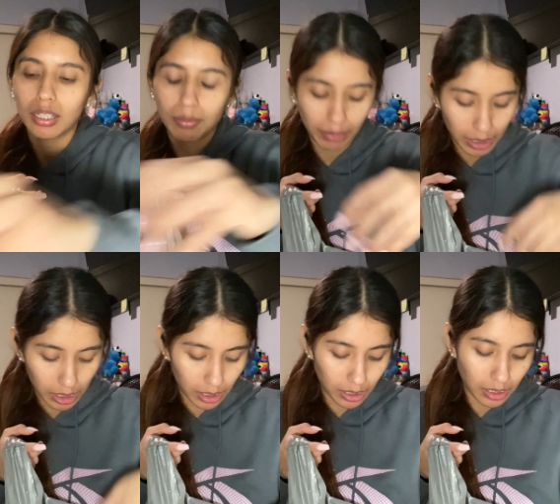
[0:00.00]

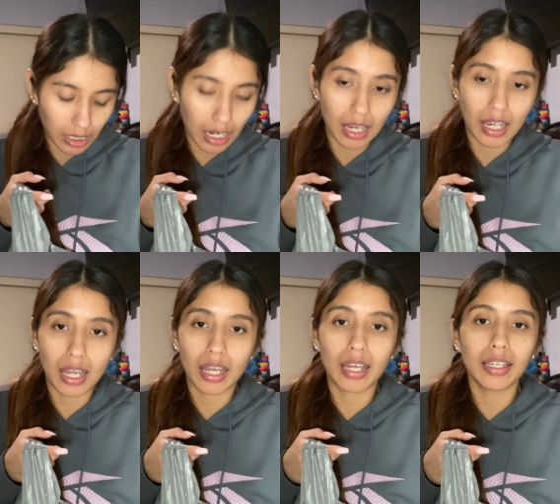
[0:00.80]
because
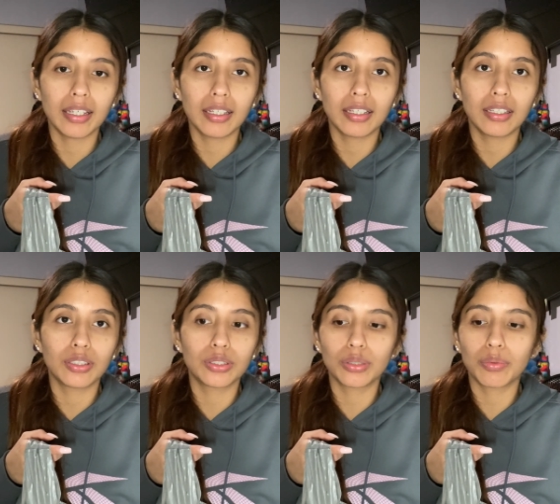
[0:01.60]
I
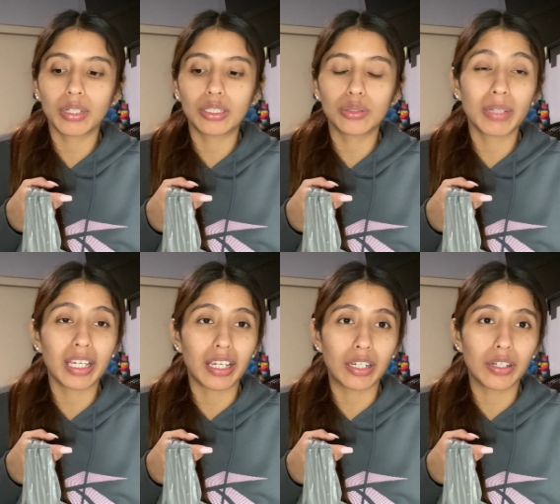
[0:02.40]
usually, when I do my
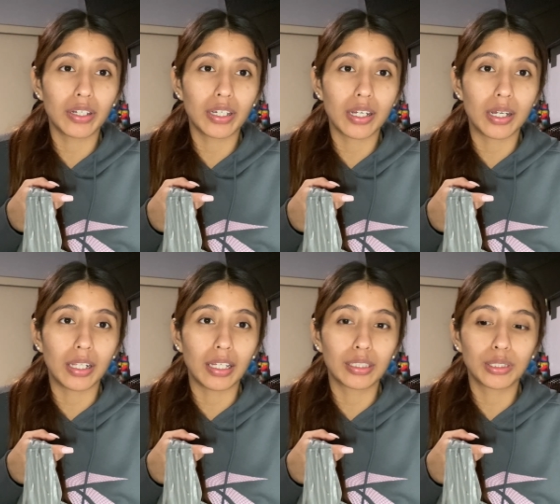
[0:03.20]
hair, I
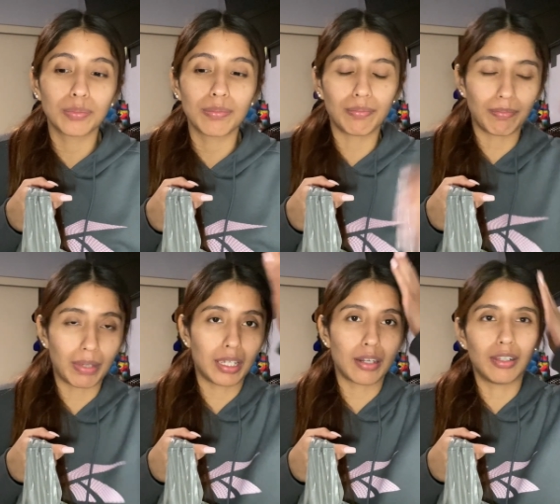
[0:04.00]
like to
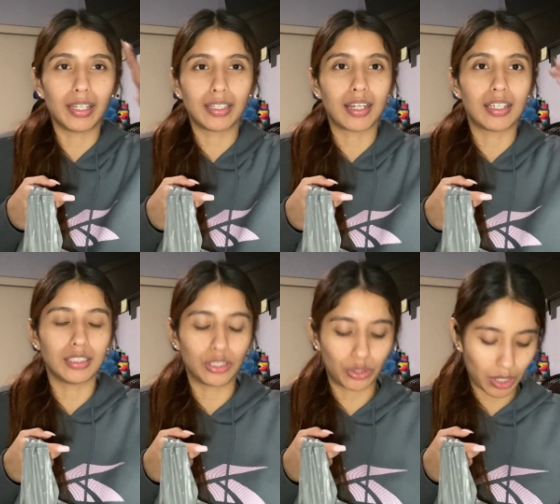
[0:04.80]
make it all like nice
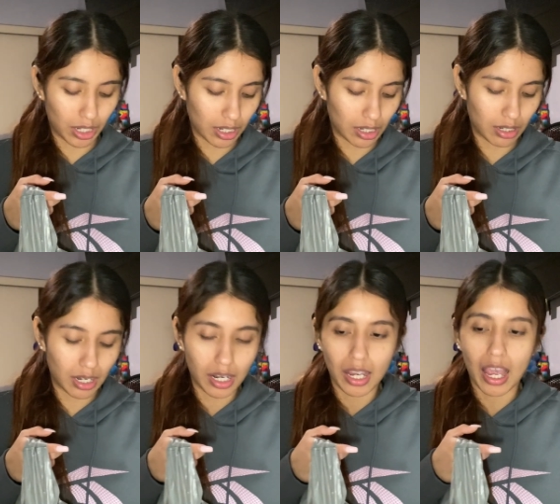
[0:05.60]
and straight and
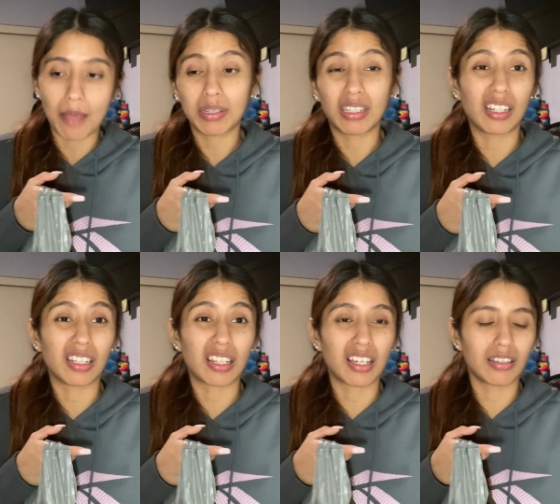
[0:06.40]
I've been needing
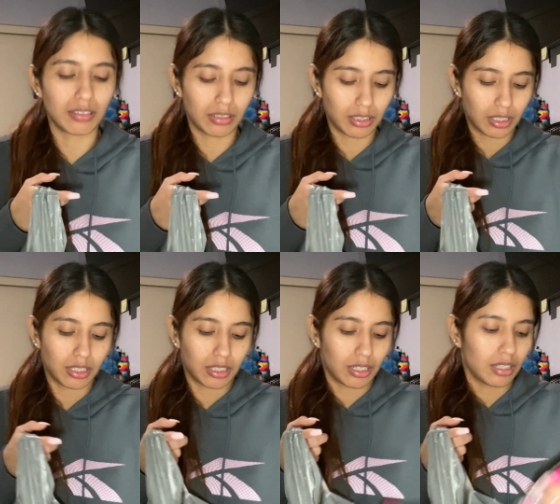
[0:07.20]
that.
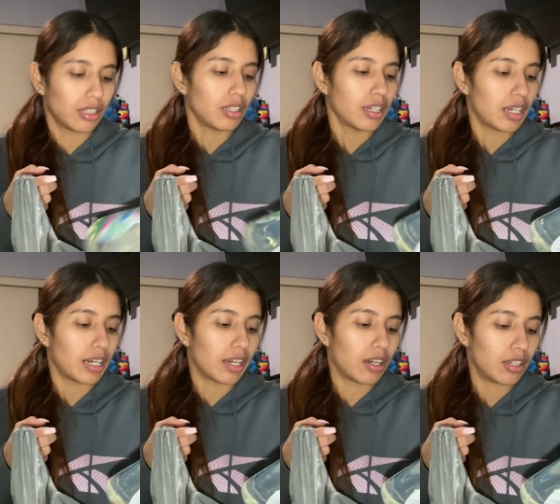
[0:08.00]
And
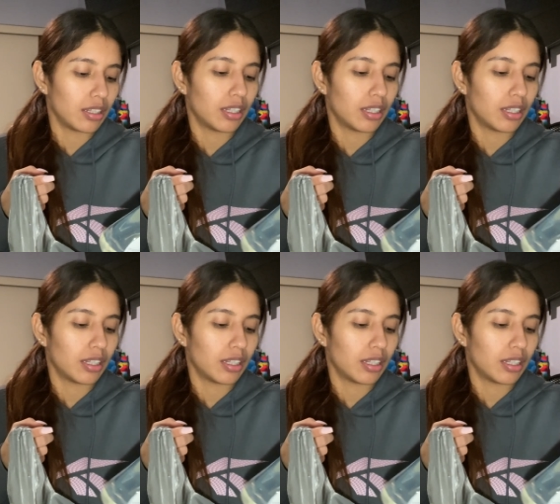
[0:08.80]
I got